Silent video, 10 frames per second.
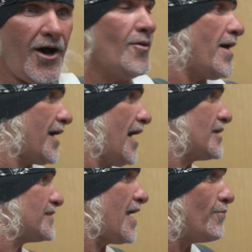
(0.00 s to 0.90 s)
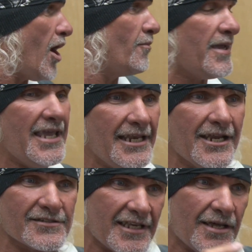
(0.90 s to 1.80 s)
Oh my gosh, they brought me in
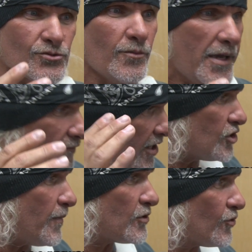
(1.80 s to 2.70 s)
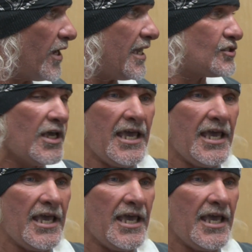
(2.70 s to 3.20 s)
here, said I was gonna be a very special guest,